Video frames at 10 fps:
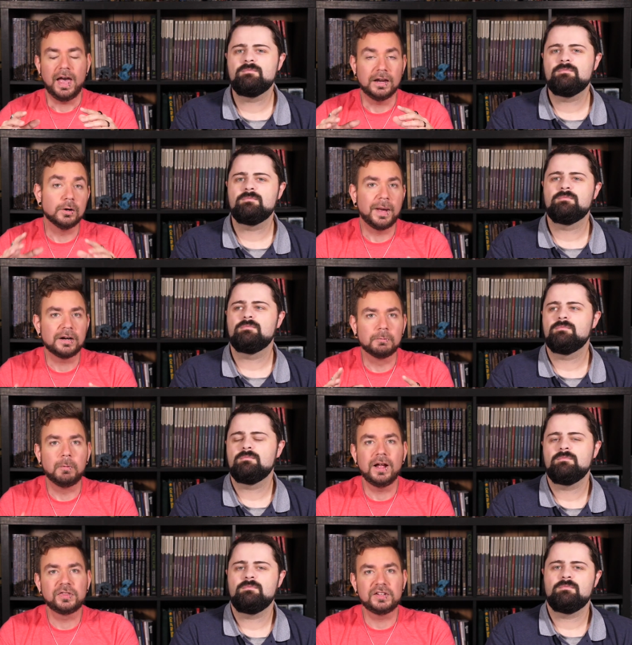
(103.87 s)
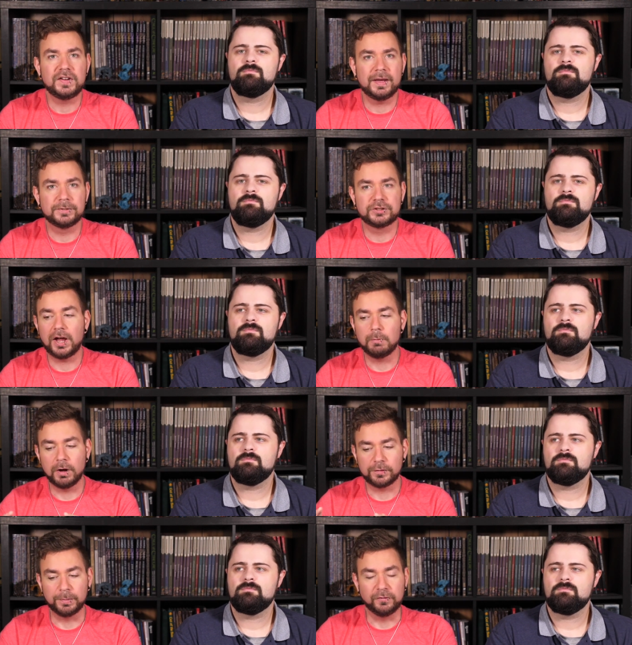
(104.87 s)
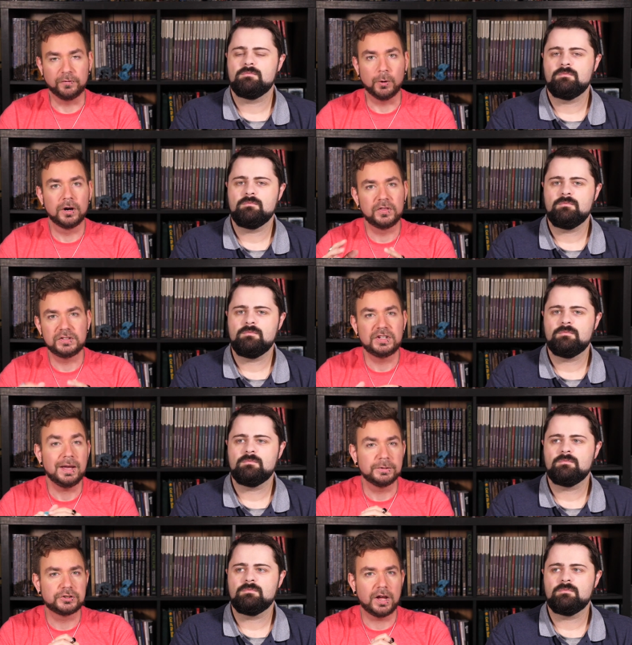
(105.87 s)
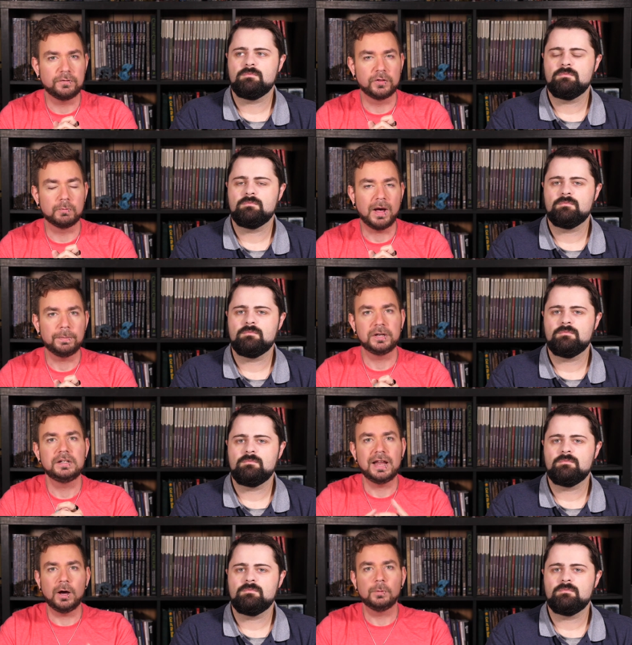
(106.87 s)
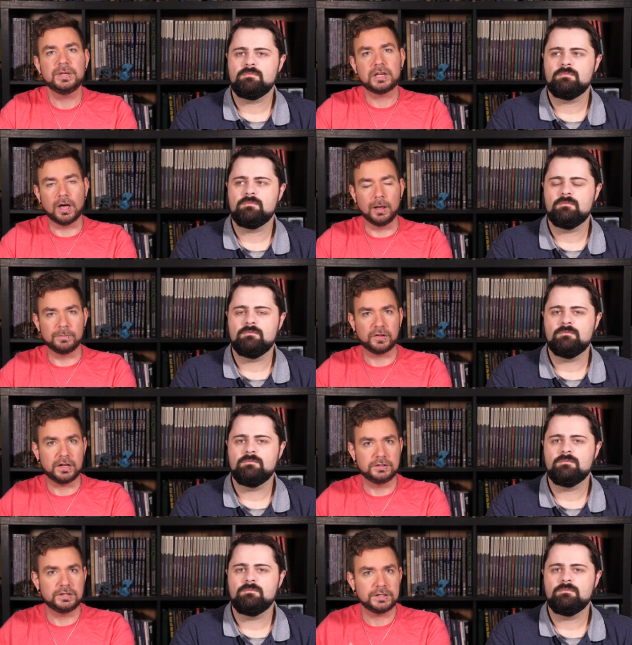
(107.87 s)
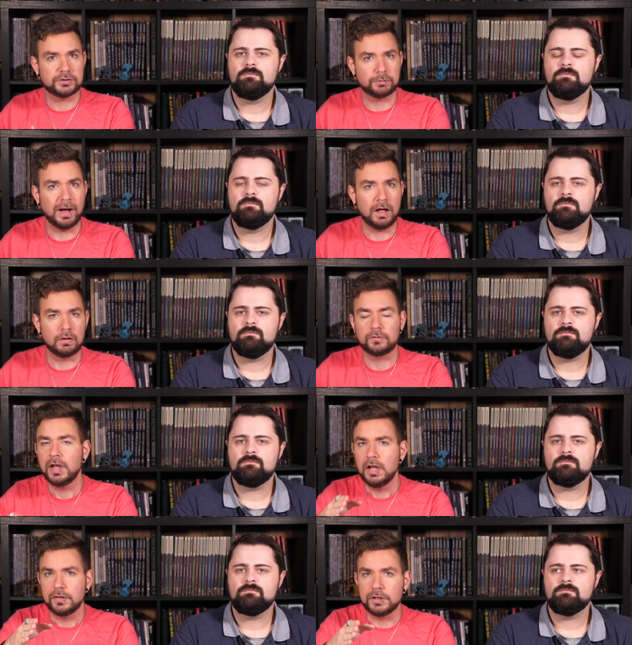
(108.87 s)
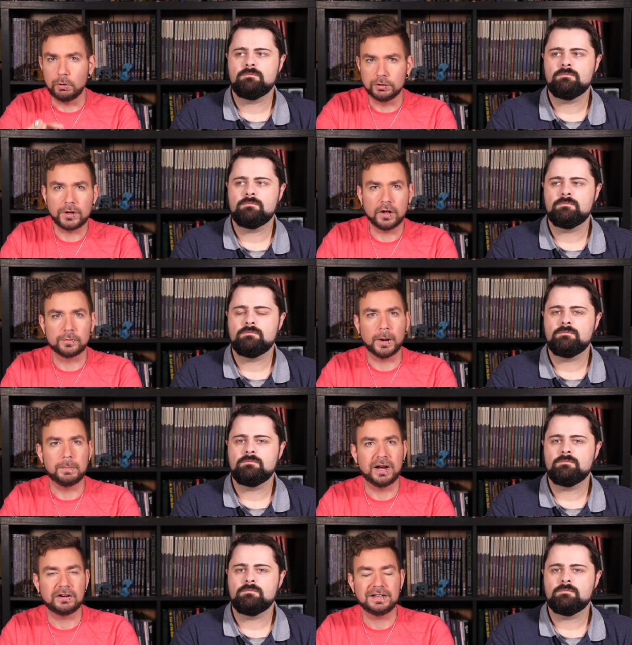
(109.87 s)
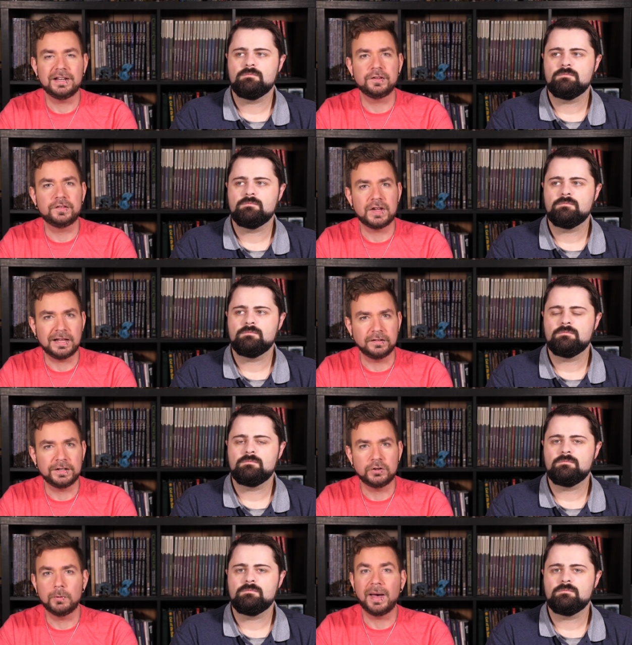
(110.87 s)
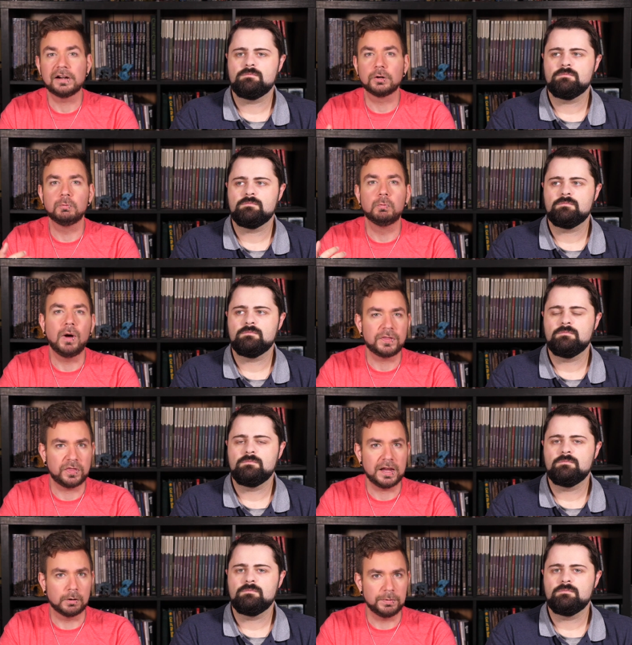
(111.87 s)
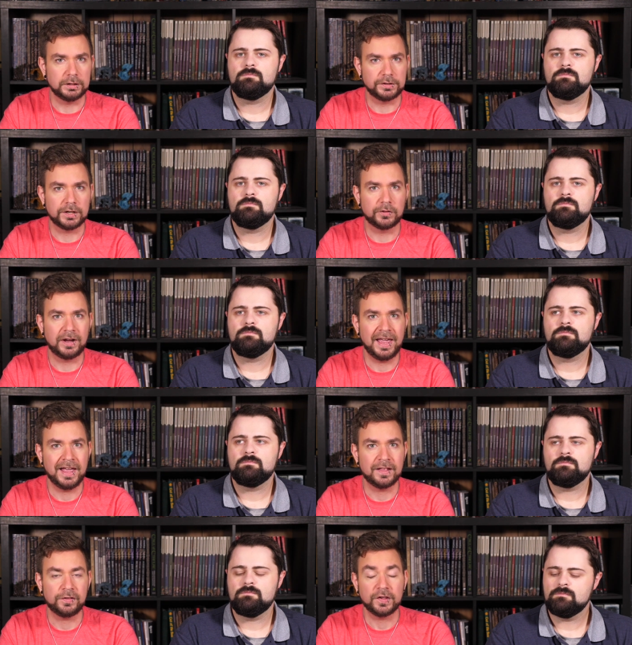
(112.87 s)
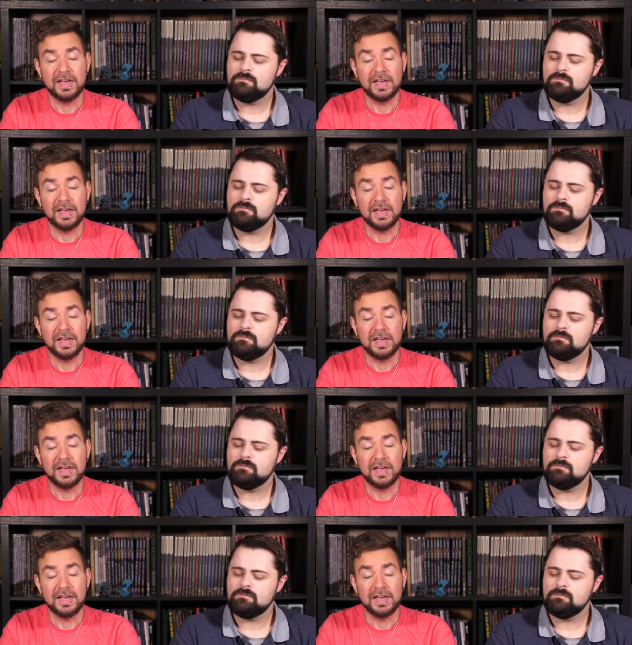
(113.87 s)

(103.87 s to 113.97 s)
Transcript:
Speaker 1: And no matter what the damage die was before, the damage die for the weapon now becomes a d twelve. The Old Gods Barbarian is deadly no matter what they are wielding in their hands.